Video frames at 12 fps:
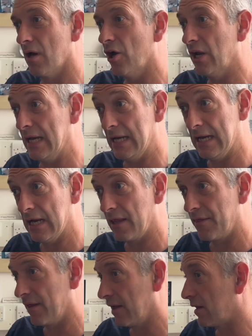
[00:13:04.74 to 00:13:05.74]
early
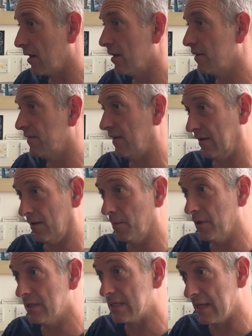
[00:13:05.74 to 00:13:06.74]
Neolithic
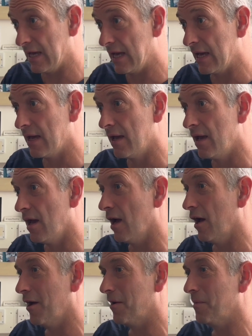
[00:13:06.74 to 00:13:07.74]
settlement there,
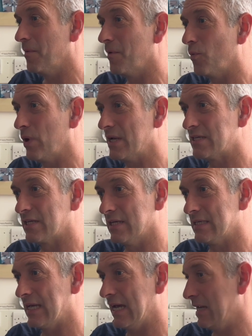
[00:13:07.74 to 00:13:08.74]
which
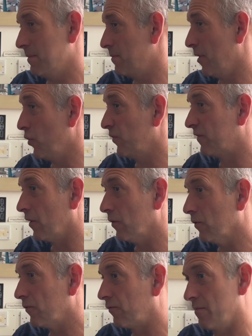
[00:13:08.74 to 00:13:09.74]
contained post
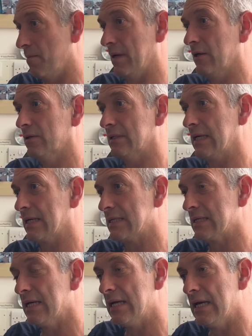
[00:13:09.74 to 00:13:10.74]
holes from
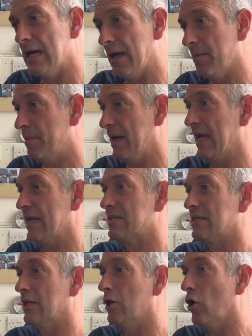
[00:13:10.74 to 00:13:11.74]
buildings and pits
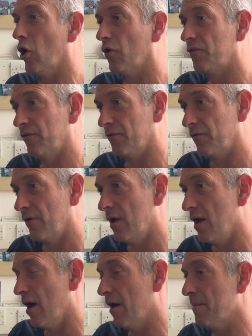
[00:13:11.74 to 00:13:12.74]
and lots of
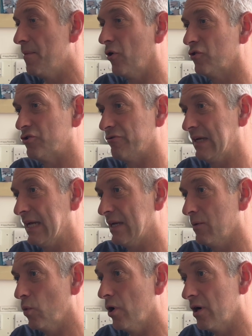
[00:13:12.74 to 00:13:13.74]
pottery
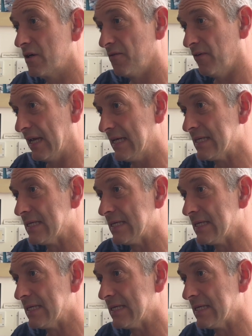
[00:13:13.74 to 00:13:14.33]
and worked flint.